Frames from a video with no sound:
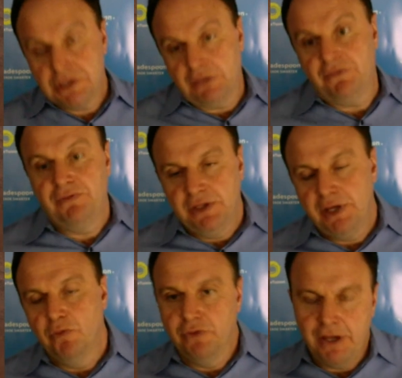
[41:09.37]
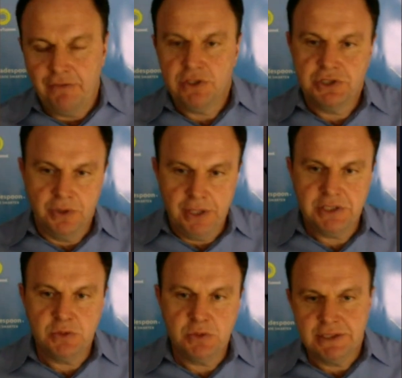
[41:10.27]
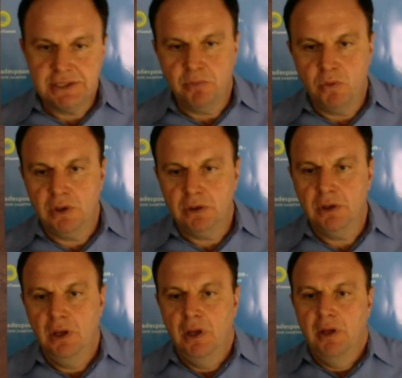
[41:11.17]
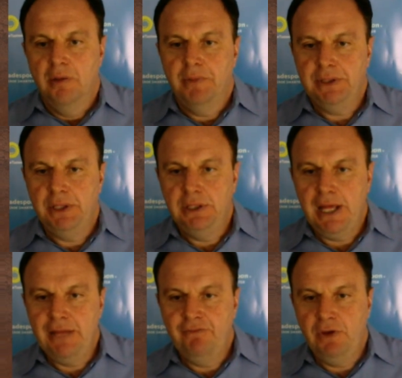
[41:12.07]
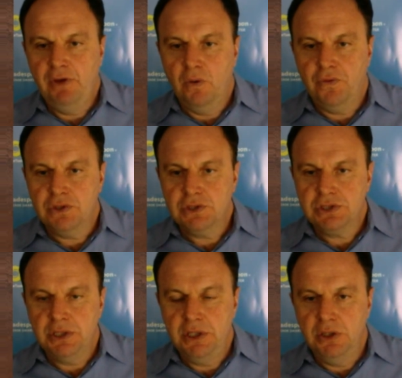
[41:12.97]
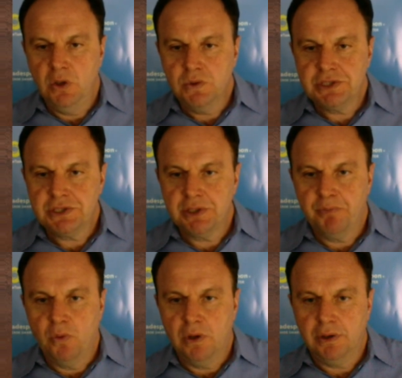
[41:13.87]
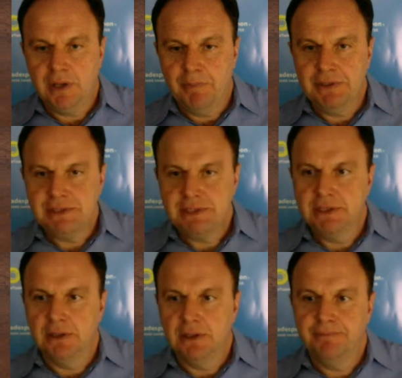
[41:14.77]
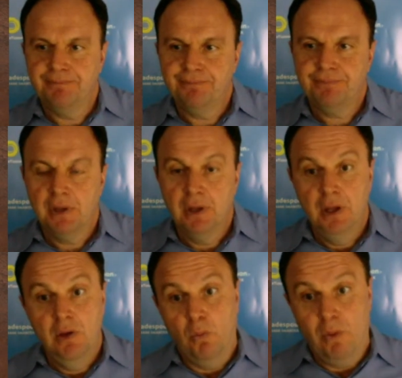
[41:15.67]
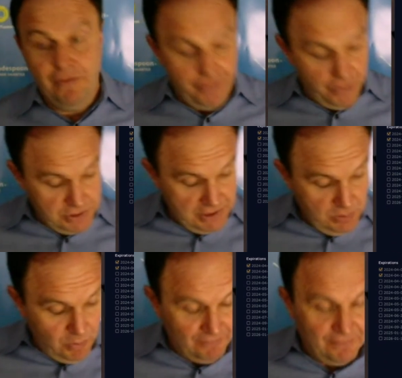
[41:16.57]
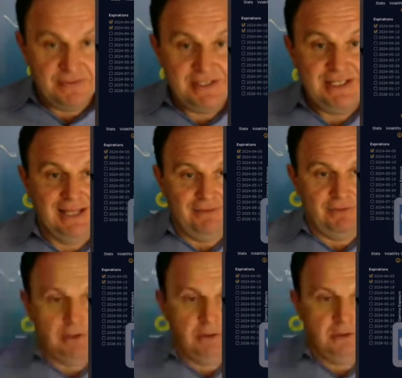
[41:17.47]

at 50-day moving average, so that's one support. But in NVO, there's really no support up until 113, 115 level.